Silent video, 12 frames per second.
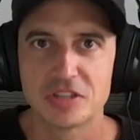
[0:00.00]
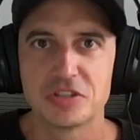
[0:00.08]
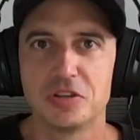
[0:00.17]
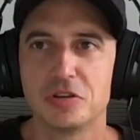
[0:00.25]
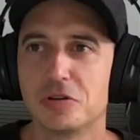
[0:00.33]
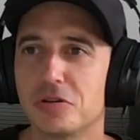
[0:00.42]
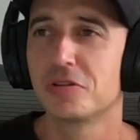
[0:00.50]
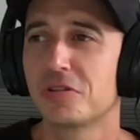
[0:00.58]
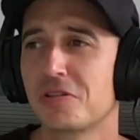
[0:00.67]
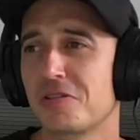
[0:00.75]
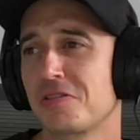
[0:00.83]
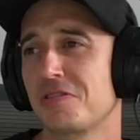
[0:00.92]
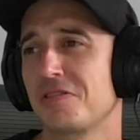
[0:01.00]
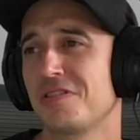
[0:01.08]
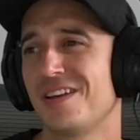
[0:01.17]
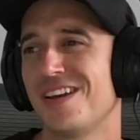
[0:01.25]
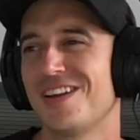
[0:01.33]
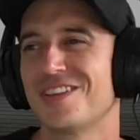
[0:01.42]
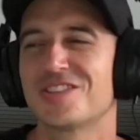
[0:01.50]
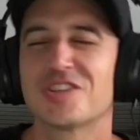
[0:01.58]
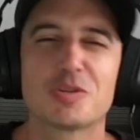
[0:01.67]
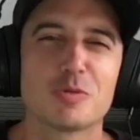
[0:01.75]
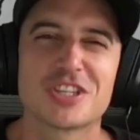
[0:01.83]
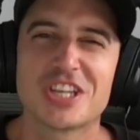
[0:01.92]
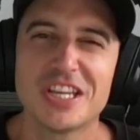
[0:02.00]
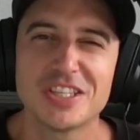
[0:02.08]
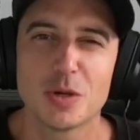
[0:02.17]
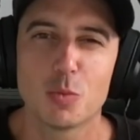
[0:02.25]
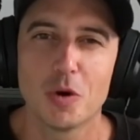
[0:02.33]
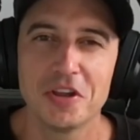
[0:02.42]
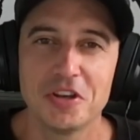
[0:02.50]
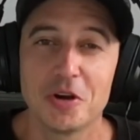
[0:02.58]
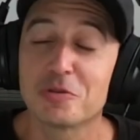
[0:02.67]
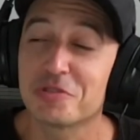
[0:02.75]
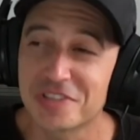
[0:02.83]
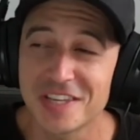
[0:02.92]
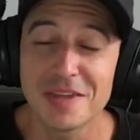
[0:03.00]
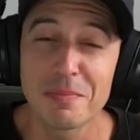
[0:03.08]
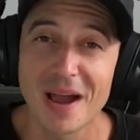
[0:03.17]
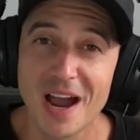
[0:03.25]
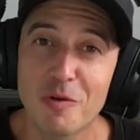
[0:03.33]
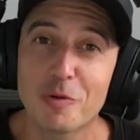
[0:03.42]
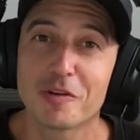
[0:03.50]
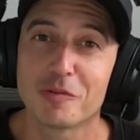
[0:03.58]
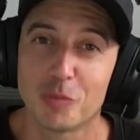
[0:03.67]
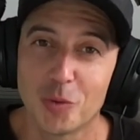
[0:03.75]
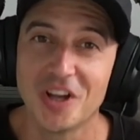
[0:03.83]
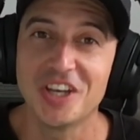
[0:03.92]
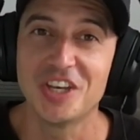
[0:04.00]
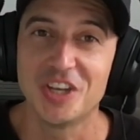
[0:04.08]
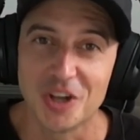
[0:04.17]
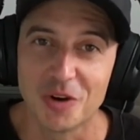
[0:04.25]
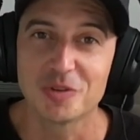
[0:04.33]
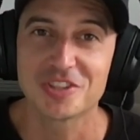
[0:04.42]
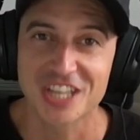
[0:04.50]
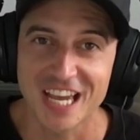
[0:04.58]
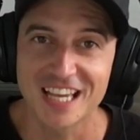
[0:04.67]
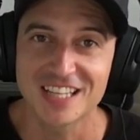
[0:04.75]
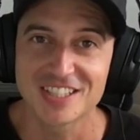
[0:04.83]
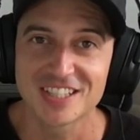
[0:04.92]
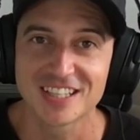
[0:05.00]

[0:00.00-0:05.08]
to just with changing one note. You see the power of one note change?